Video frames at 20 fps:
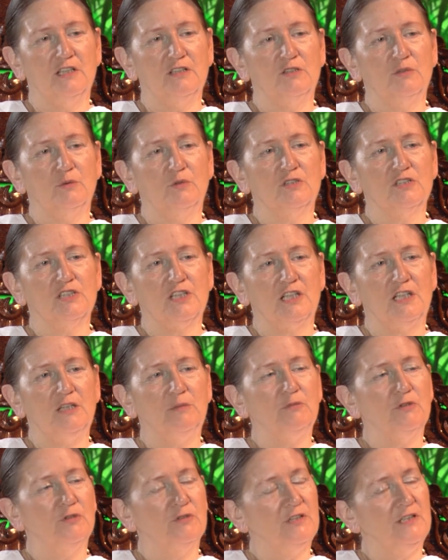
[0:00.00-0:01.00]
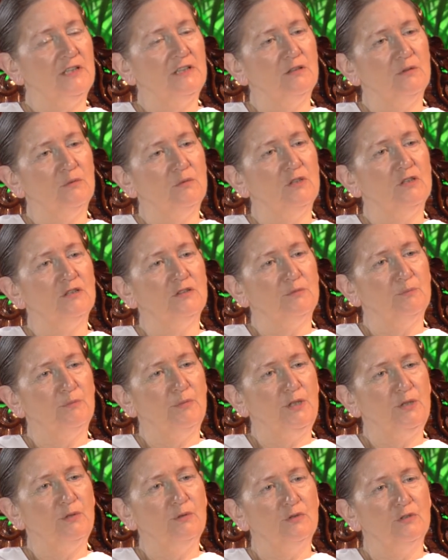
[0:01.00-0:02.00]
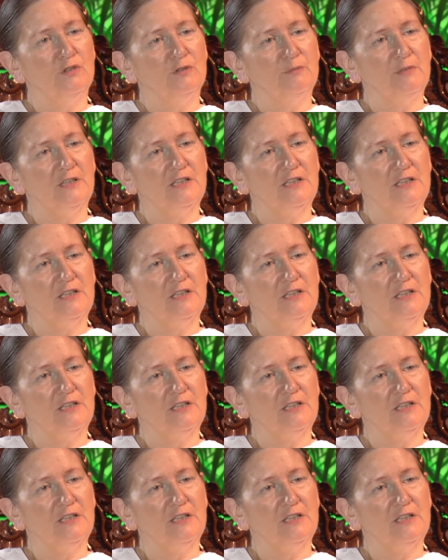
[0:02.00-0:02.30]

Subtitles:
and you want to keep your inner world pure,